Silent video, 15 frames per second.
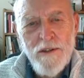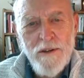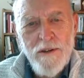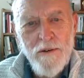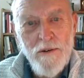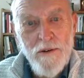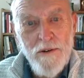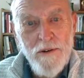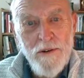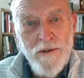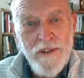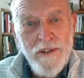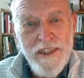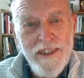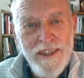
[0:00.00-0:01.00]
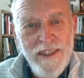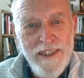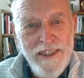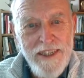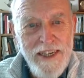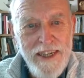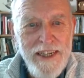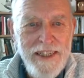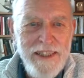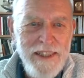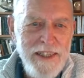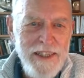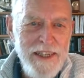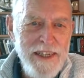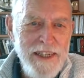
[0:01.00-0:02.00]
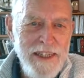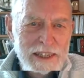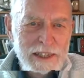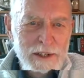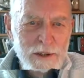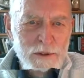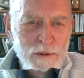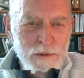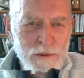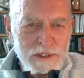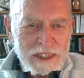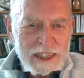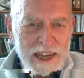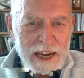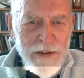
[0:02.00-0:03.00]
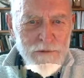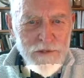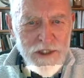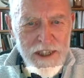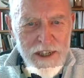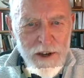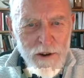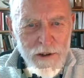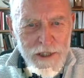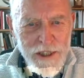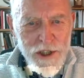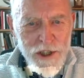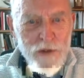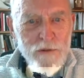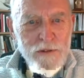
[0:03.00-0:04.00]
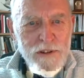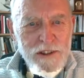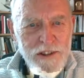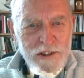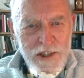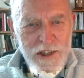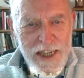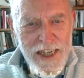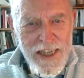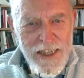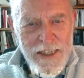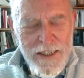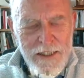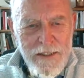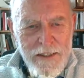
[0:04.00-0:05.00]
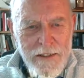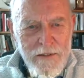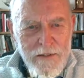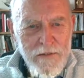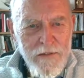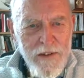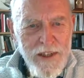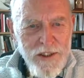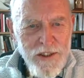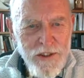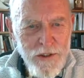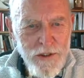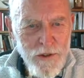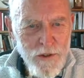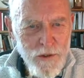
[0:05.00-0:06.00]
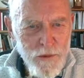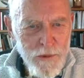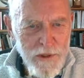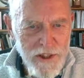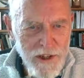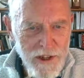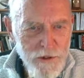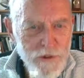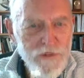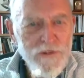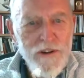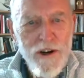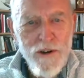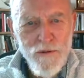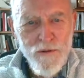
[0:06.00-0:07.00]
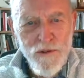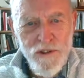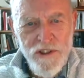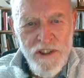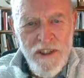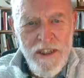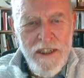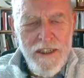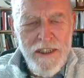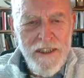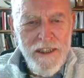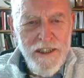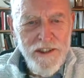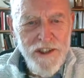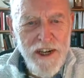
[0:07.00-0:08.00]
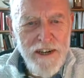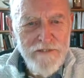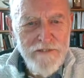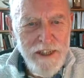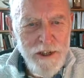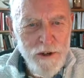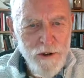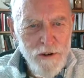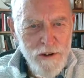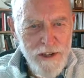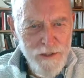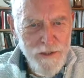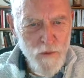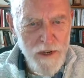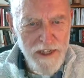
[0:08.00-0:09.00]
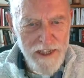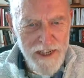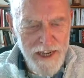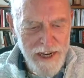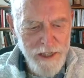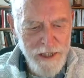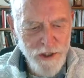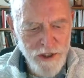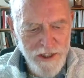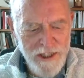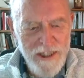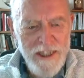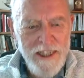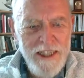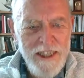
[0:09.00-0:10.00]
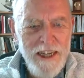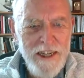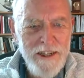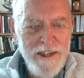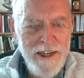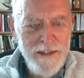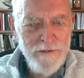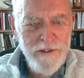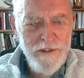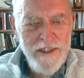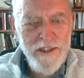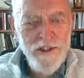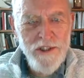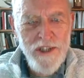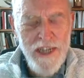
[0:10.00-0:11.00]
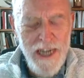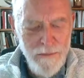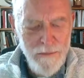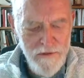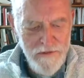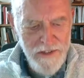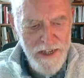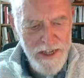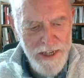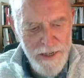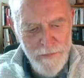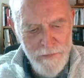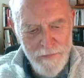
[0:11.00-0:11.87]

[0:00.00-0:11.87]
or indeed the old County College oak tree, festooned with loo rolls, as I recall on one occasion around this time of year.